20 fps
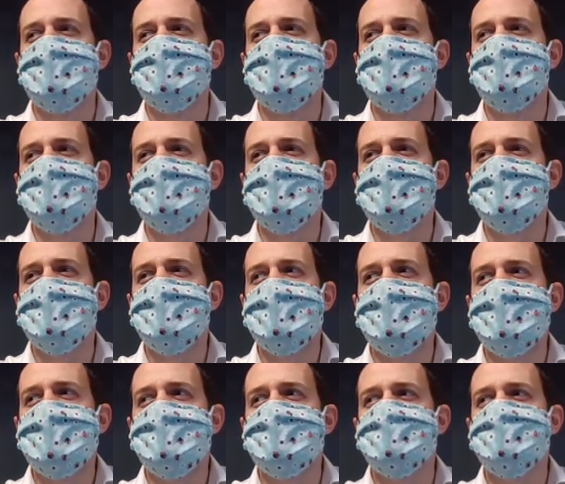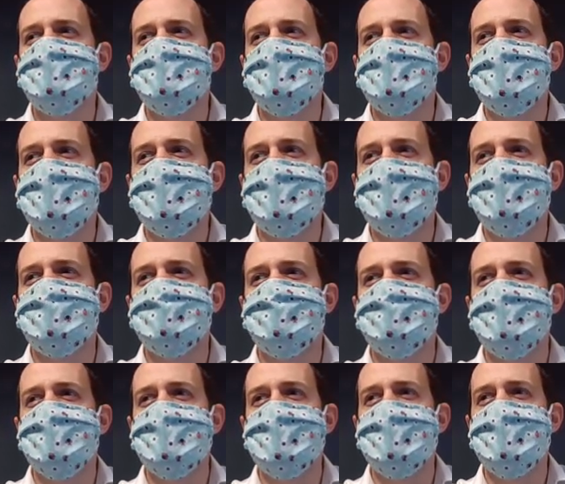for me, I actually
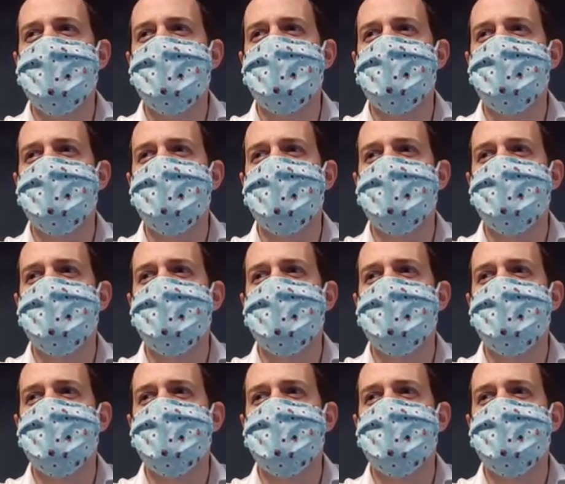have to have